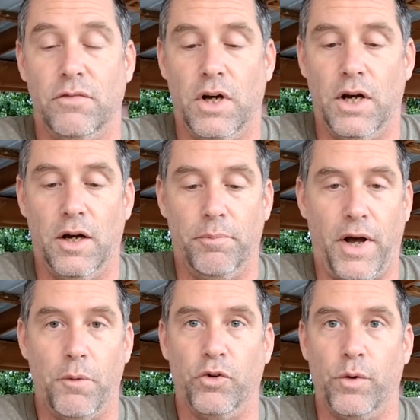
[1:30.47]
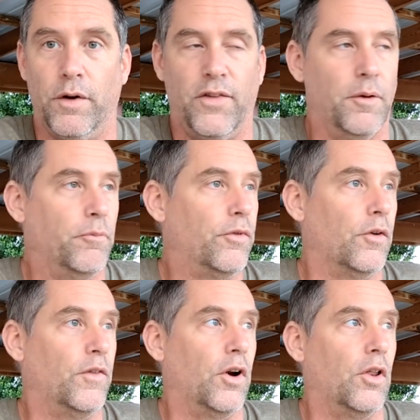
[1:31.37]
I was one of them for a
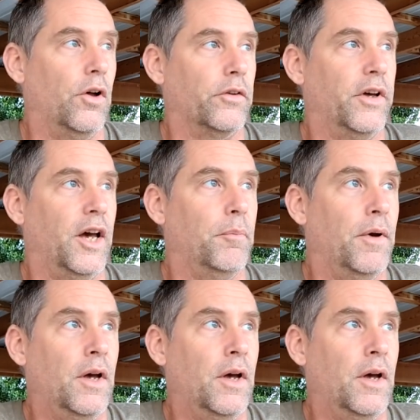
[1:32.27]
very long time.